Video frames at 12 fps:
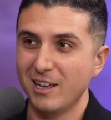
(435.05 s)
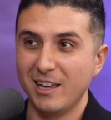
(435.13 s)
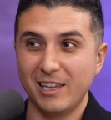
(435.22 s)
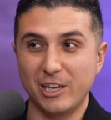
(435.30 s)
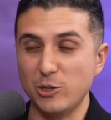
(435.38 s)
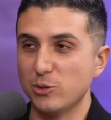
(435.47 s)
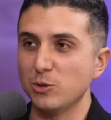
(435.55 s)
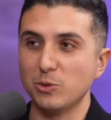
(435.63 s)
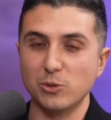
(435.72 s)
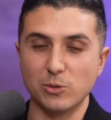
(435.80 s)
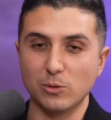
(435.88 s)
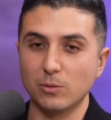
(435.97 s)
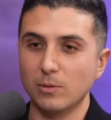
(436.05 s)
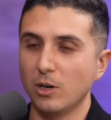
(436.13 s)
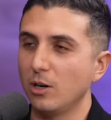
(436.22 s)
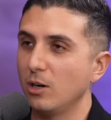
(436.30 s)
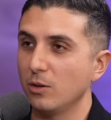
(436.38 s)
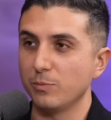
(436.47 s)
Yeah. He used to do
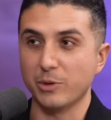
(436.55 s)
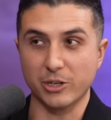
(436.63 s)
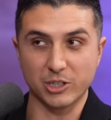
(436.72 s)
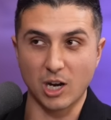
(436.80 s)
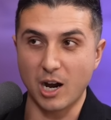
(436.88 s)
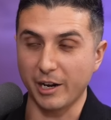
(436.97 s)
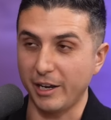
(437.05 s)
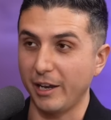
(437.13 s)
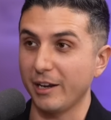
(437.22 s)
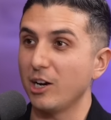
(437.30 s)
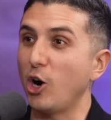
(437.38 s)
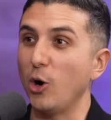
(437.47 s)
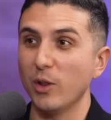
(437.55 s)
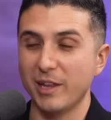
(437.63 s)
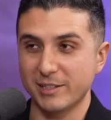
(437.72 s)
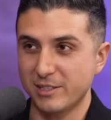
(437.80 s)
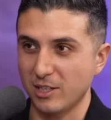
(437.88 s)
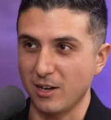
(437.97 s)
bird dogging, all
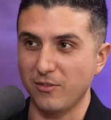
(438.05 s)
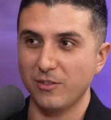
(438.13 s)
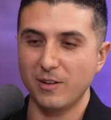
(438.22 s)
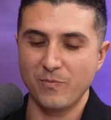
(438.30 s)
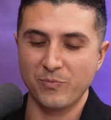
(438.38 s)
that stuff.